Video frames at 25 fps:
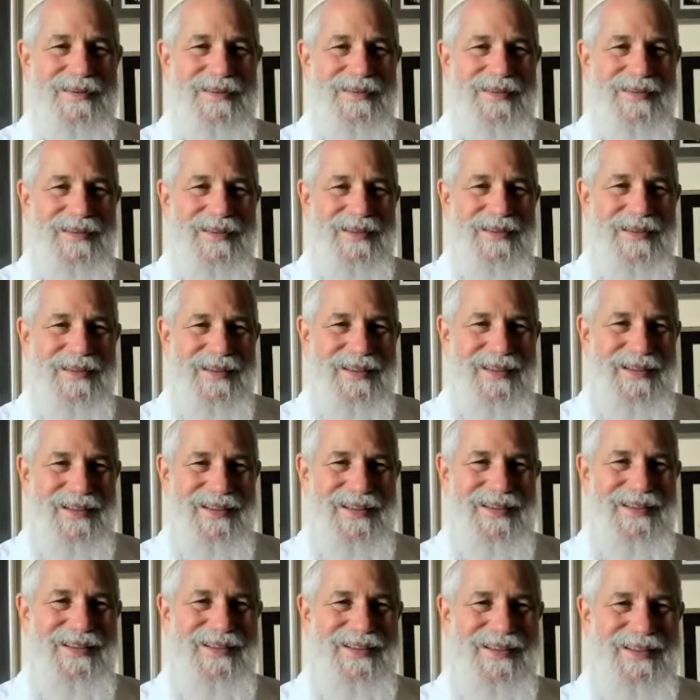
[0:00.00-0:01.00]

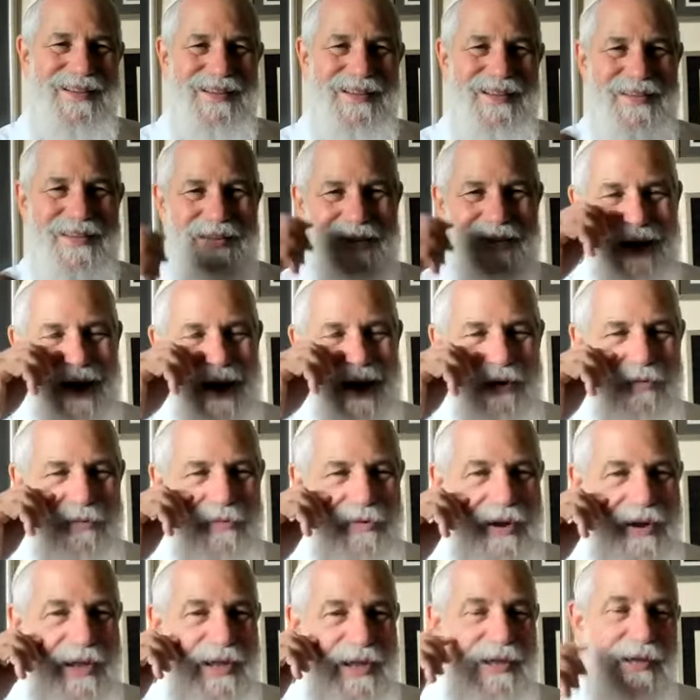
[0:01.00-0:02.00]
the
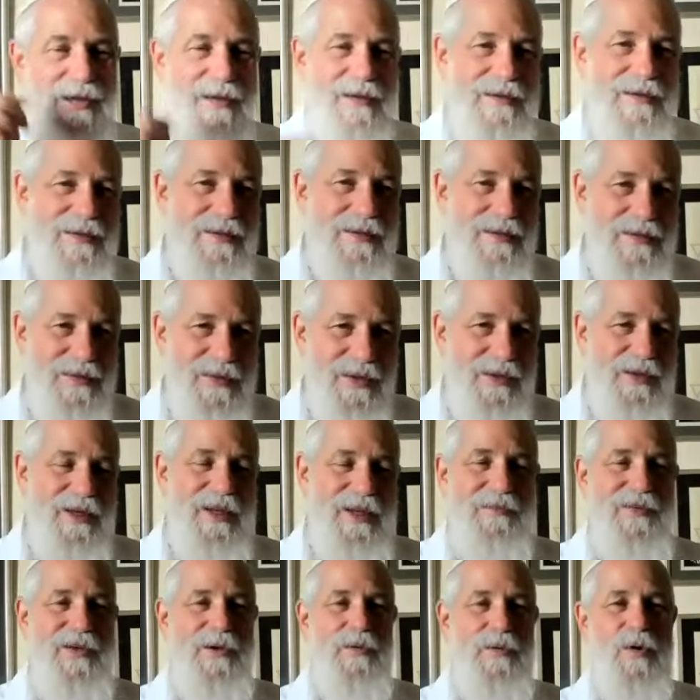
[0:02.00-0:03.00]
Ari, the
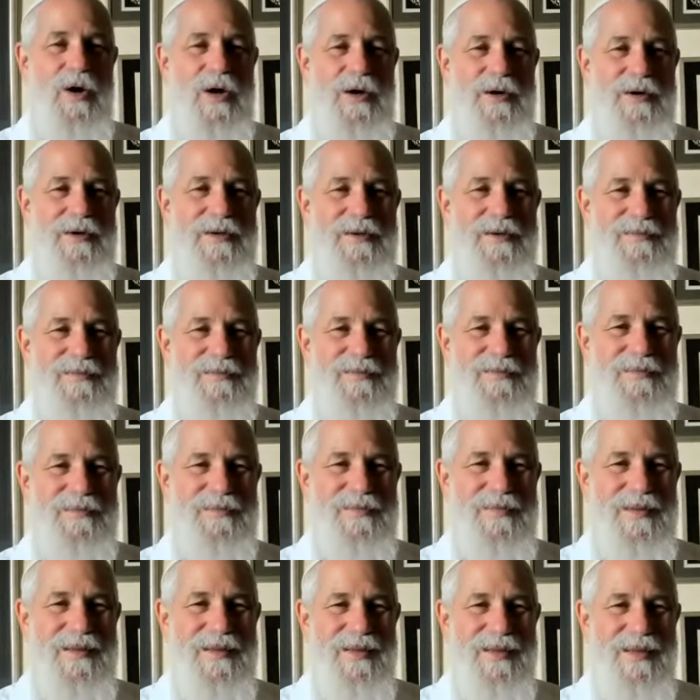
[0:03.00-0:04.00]
living one.
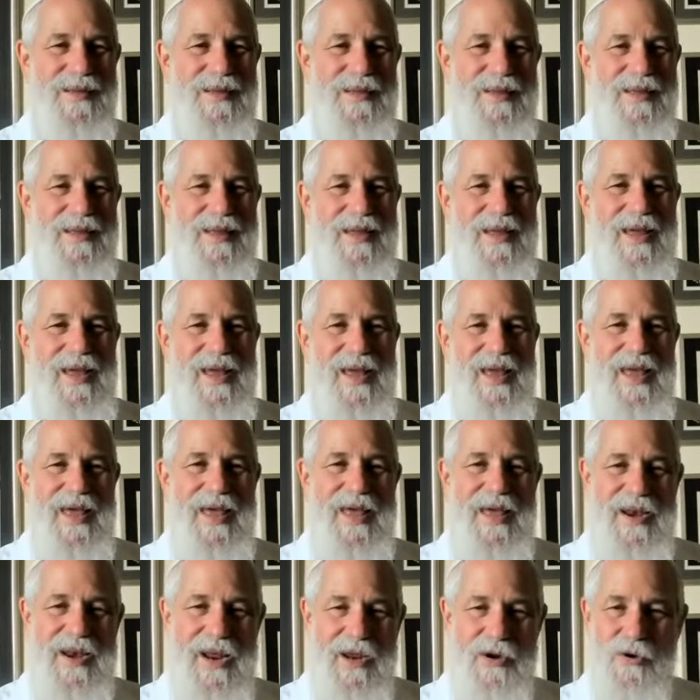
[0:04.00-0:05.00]

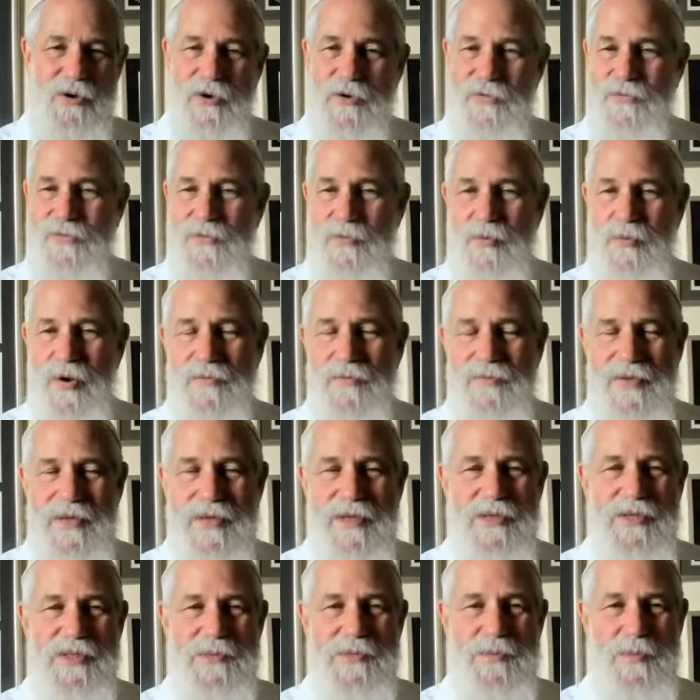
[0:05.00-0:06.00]
And I heard from Rav
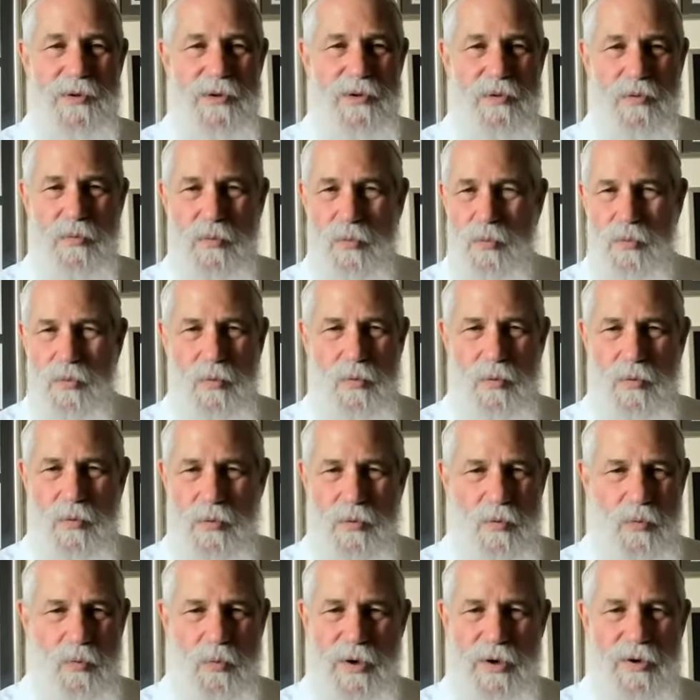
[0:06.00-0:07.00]
Ginsburg,
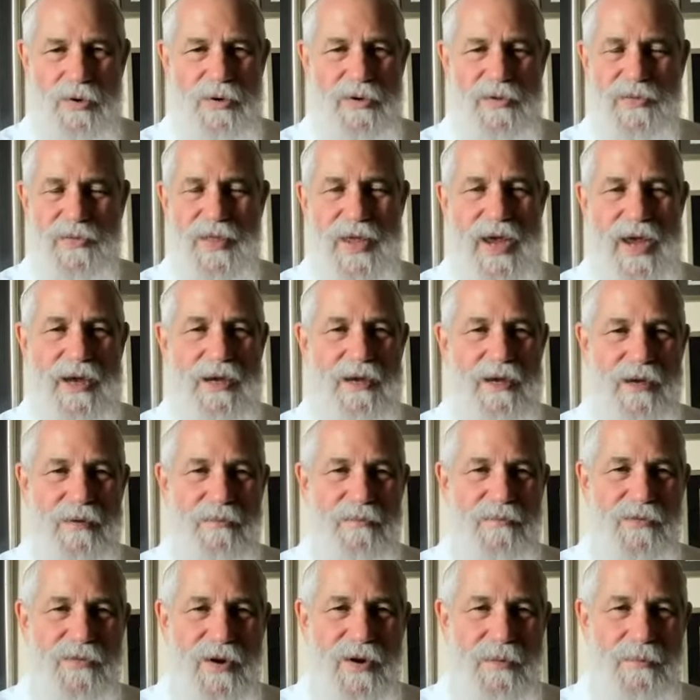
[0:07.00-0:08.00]
where did that
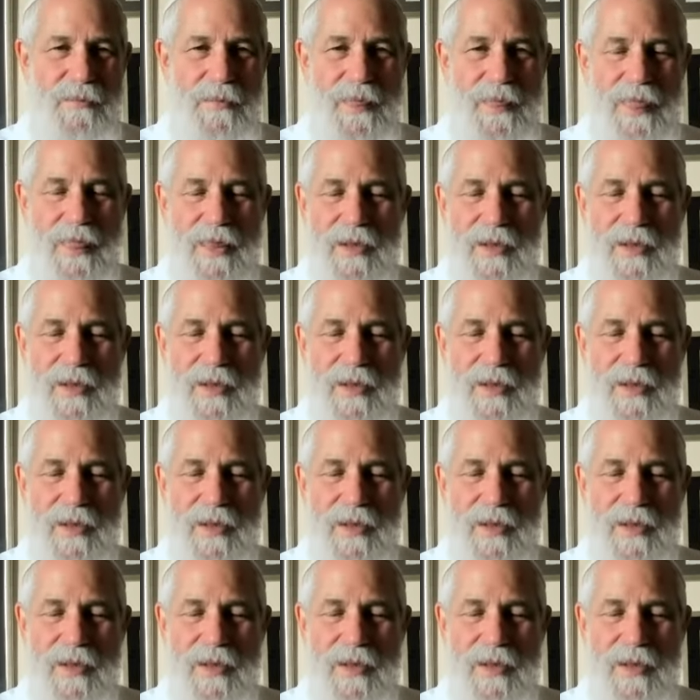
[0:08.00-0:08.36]
come from?